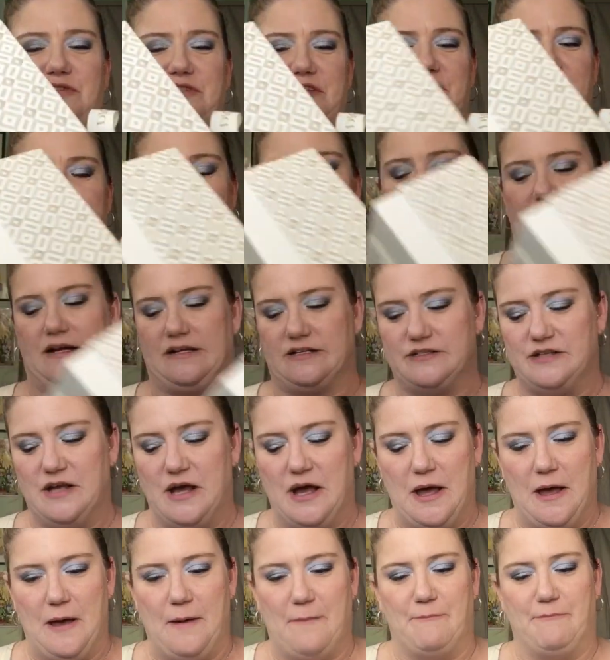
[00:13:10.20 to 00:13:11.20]
in the box.
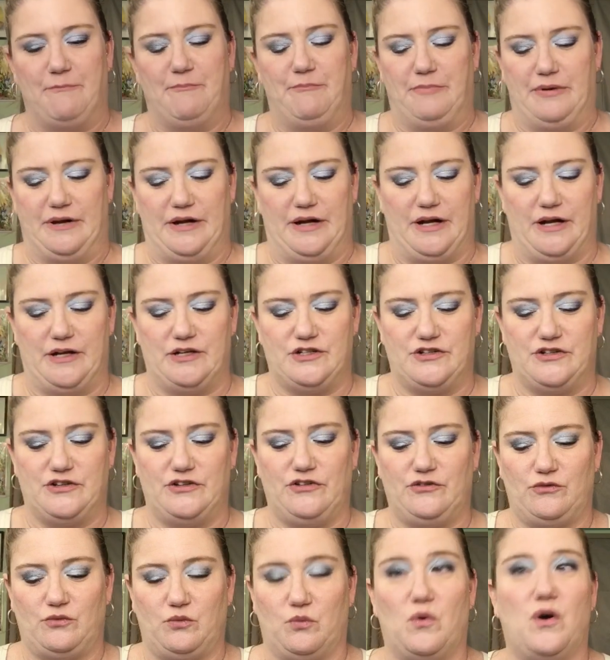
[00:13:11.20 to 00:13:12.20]
But
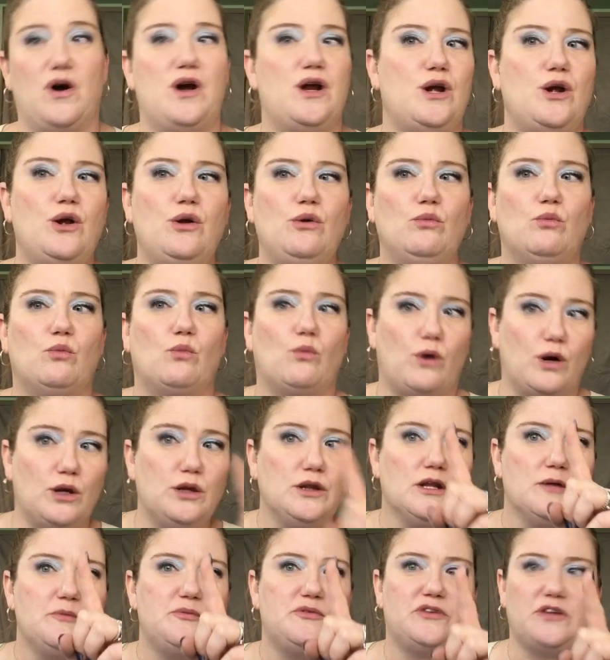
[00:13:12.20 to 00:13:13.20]
just one
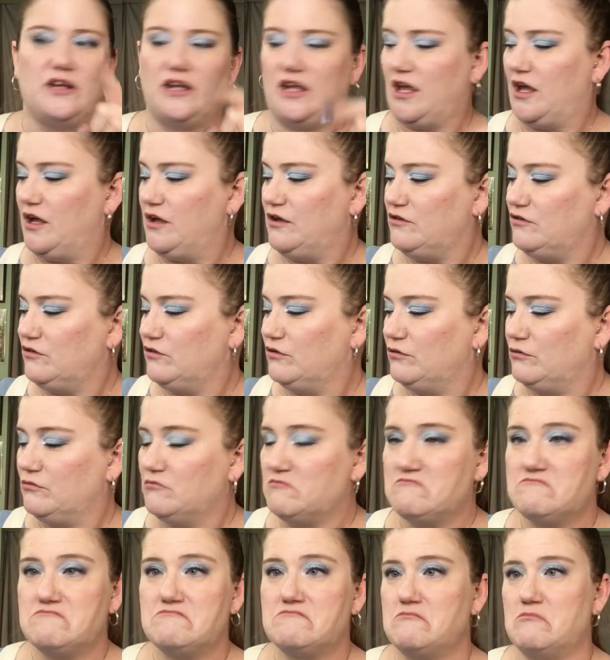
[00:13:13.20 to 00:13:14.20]
lipstick case.
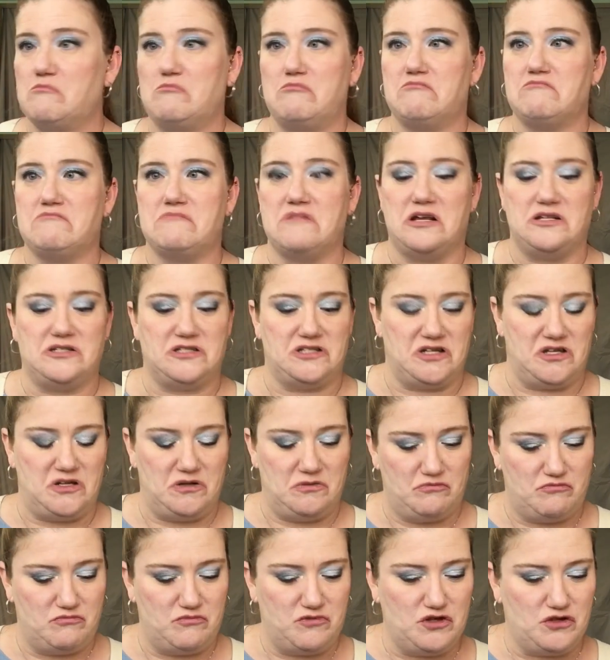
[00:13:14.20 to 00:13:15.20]
That's it.
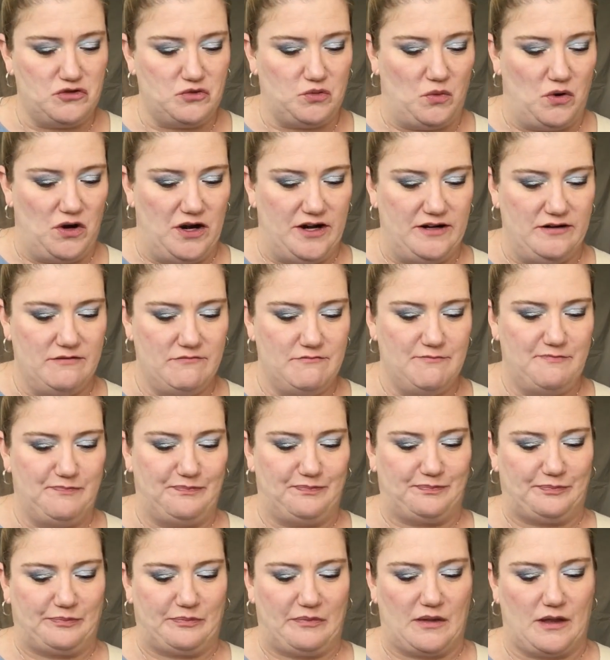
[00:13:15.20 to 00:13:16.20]
Just 1.
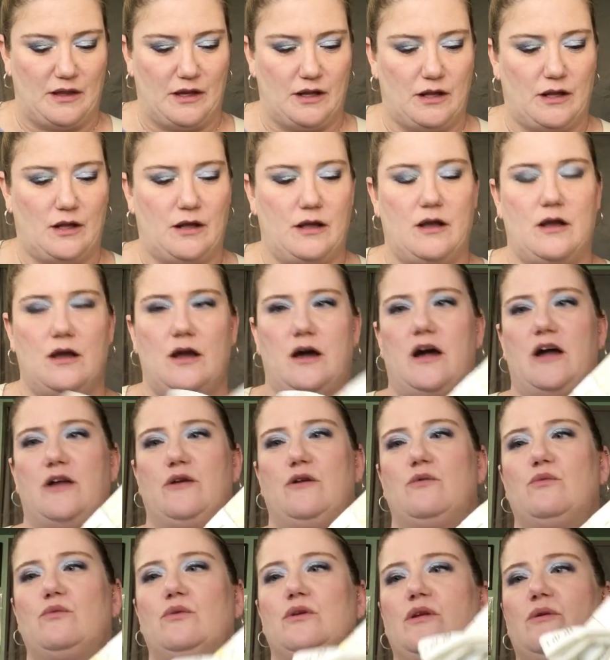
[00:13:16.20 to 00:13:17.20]
I
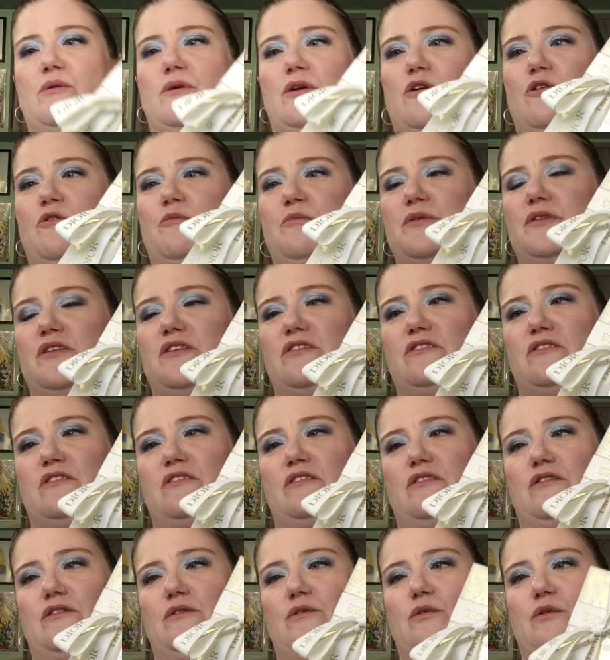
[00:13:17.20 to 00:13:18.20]
don't really want to open this because
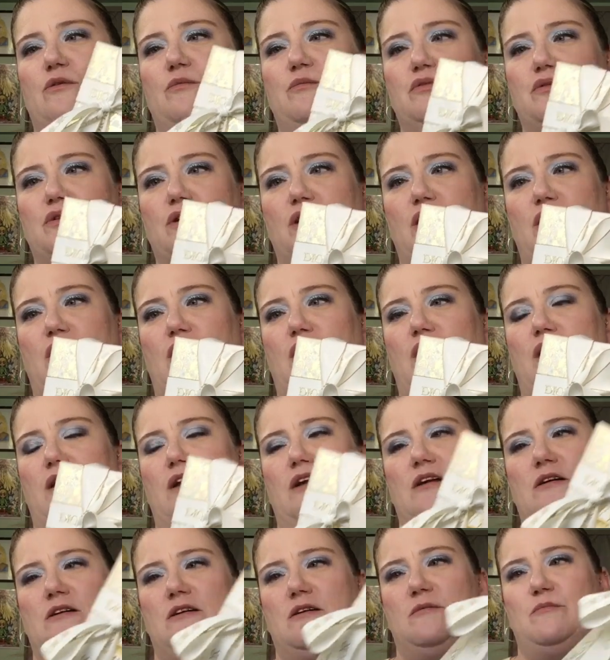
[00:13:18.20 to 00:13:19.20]
it's so pretty.
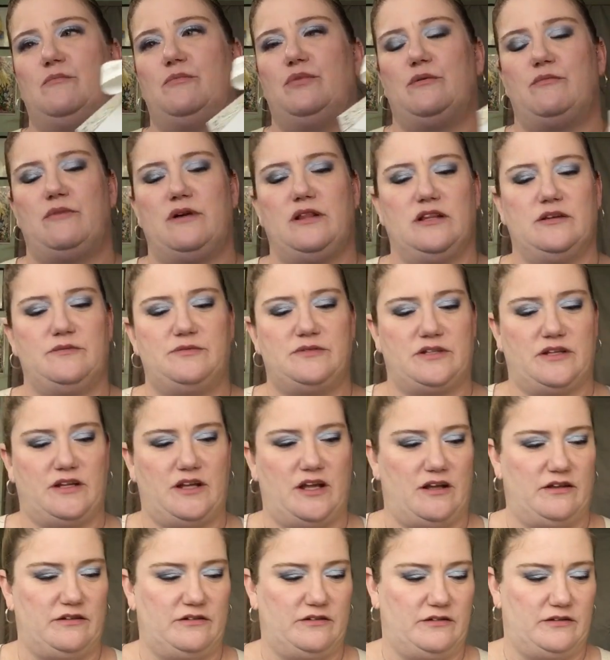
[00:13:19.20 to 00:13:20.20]
But my lipstick
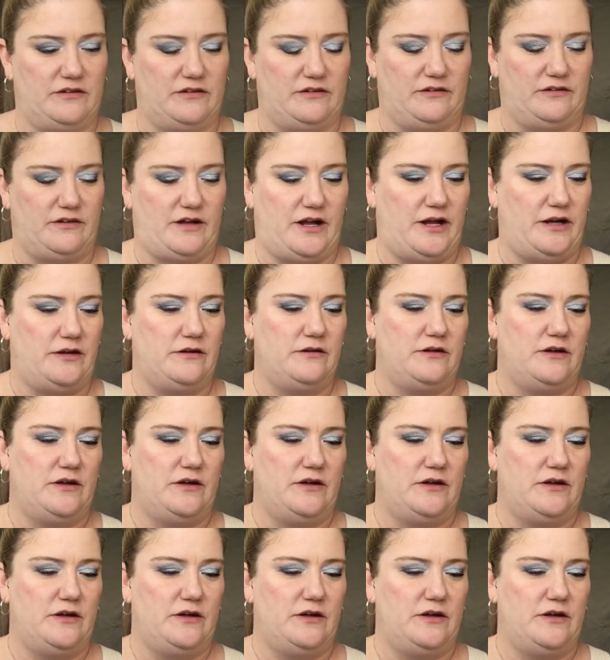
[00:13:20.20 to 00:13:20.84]
case is inside.